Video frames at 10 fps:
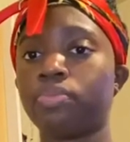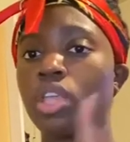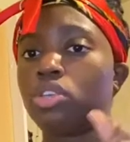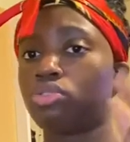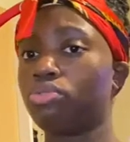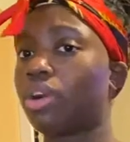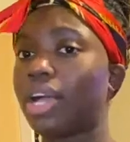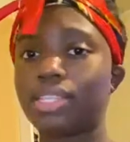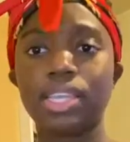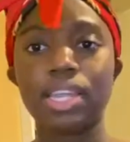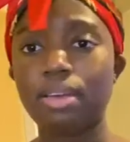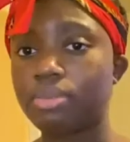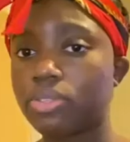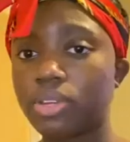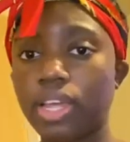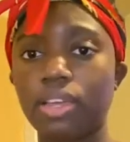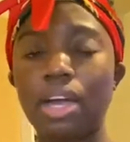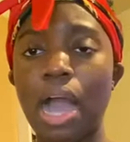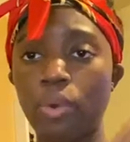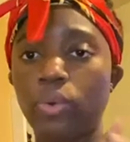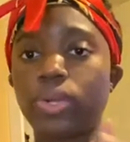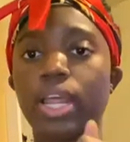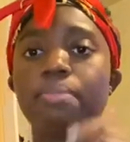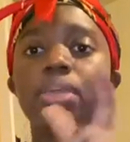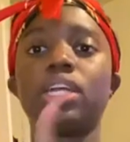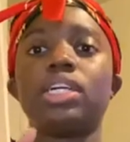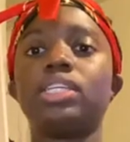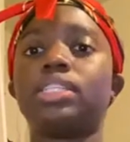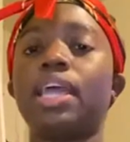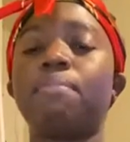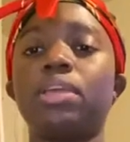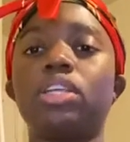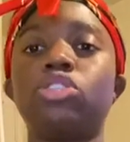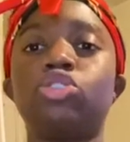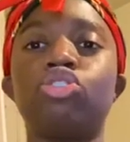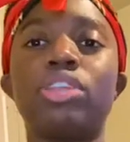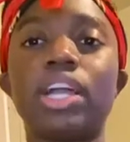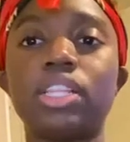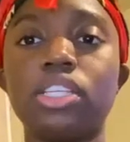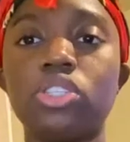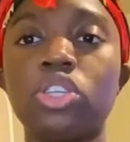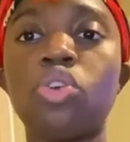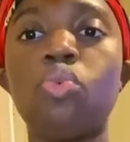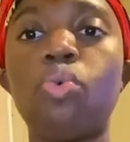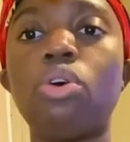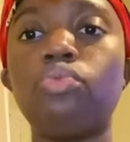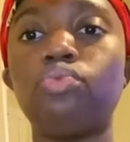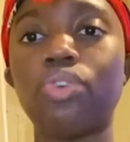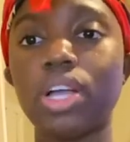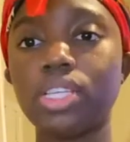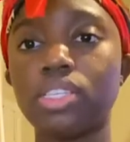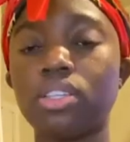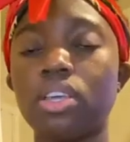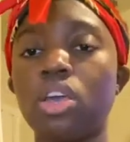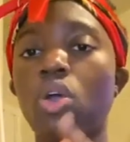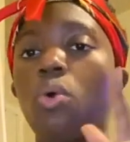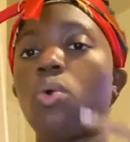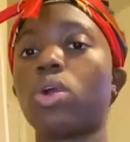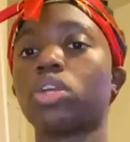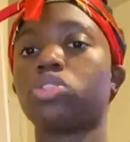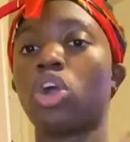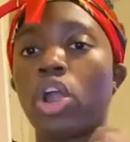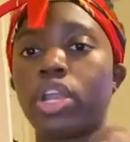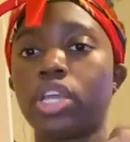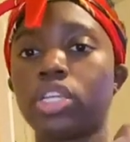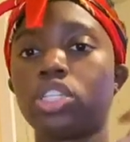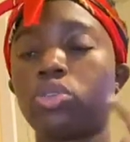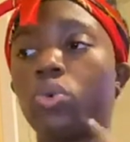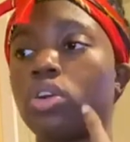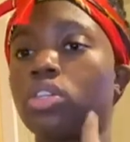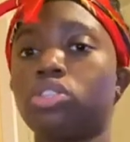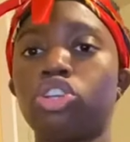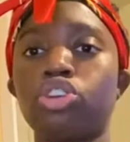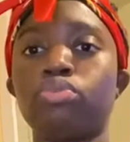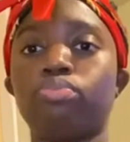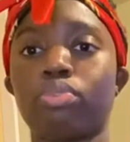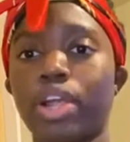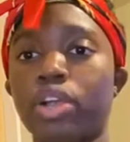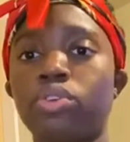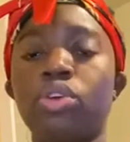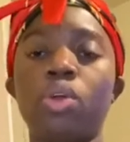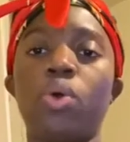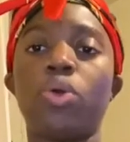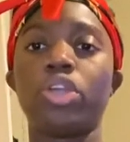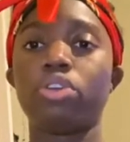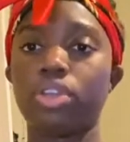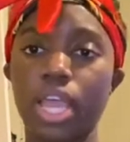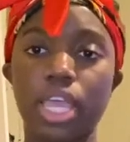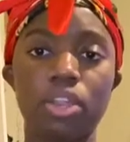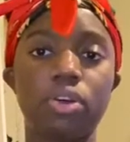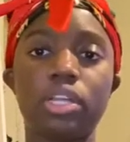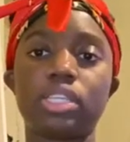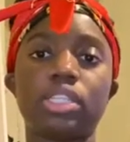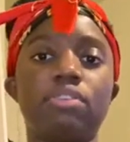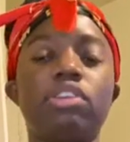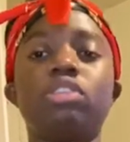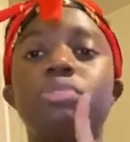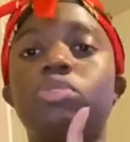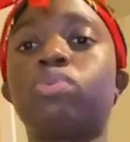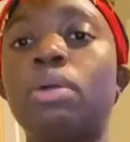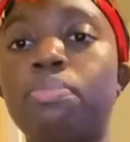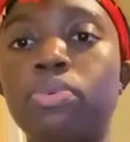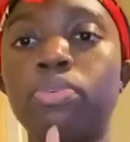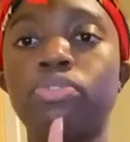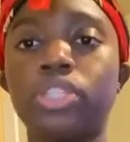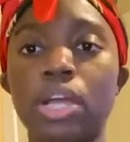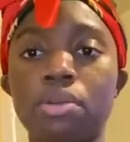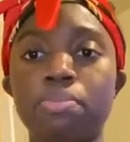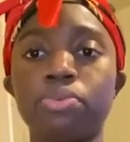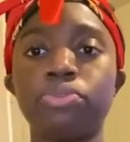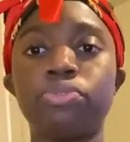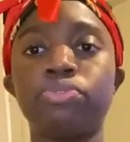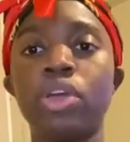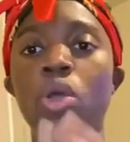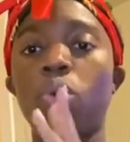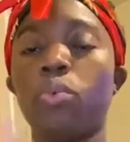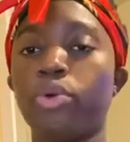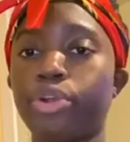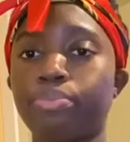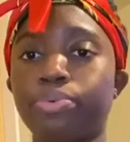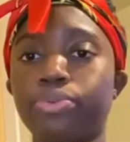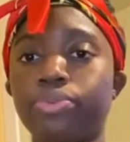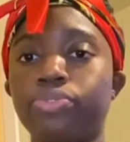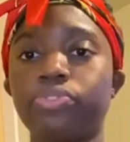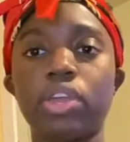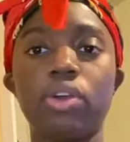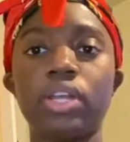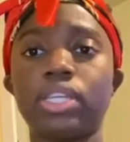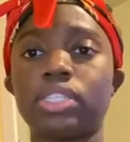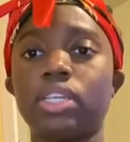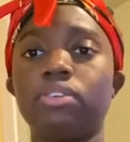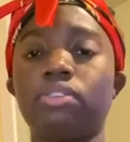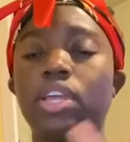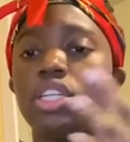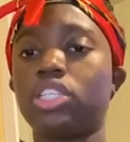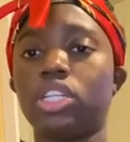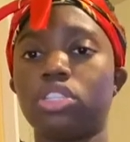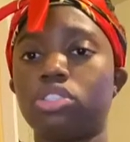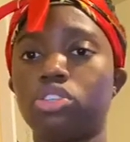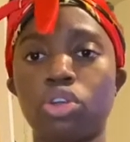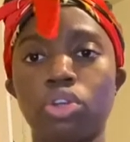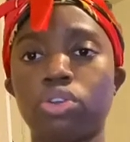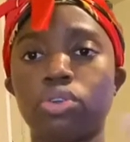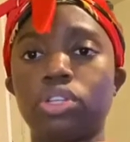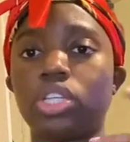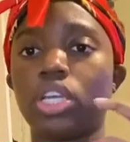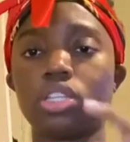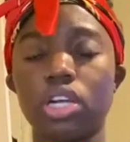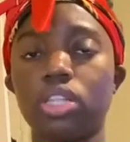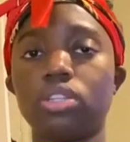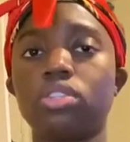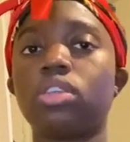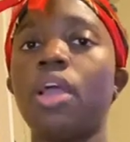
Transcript: you guys cannot miss on it out on it, because that means your necklace won't rust or tarnish or turn brown on your neck and all that stuff. It should be sweatproof, showerproof, waterproof, and all that stuff, and it shouldn't turn or change colors.